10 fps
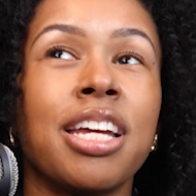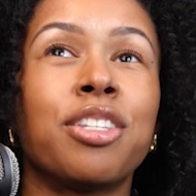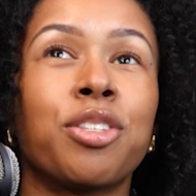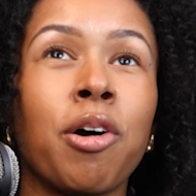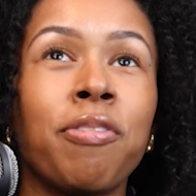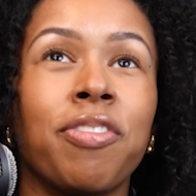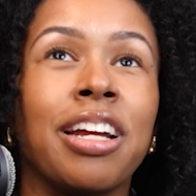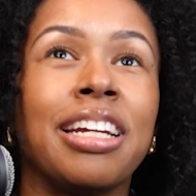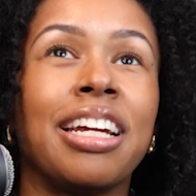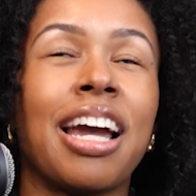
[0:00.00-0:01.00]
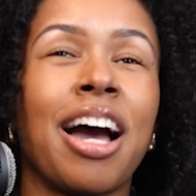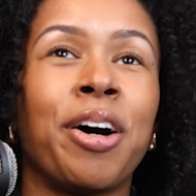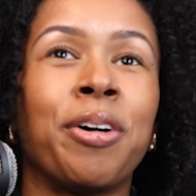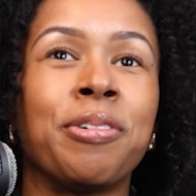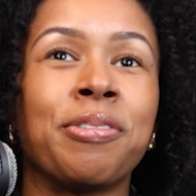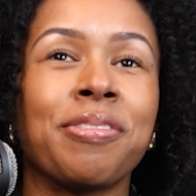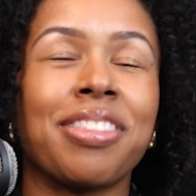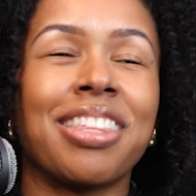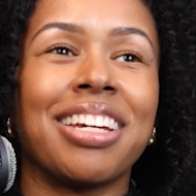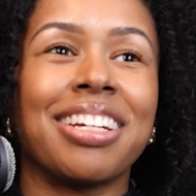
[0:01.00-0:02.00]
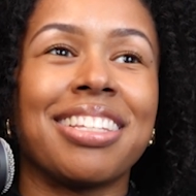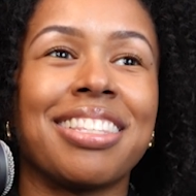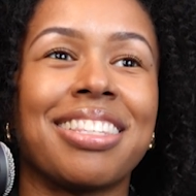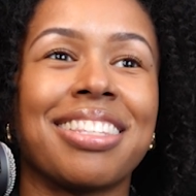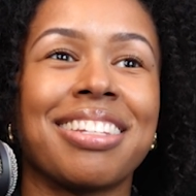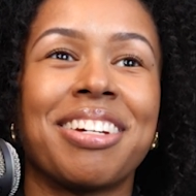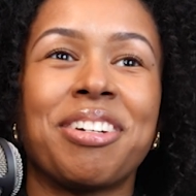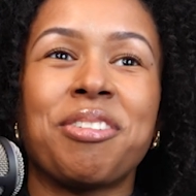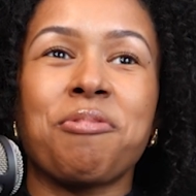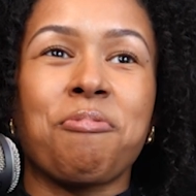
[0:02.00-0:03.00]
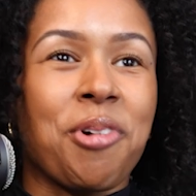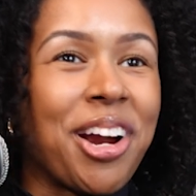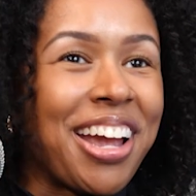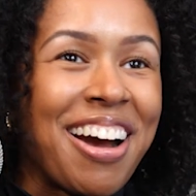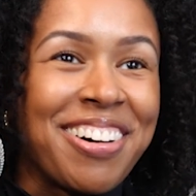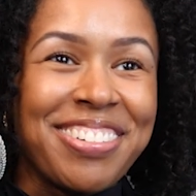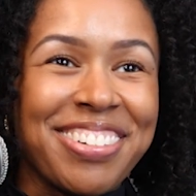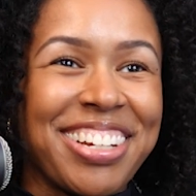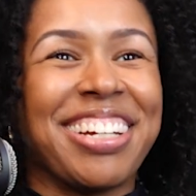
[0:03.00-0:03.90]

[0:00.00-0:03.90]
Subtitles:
It's so funny how things work out.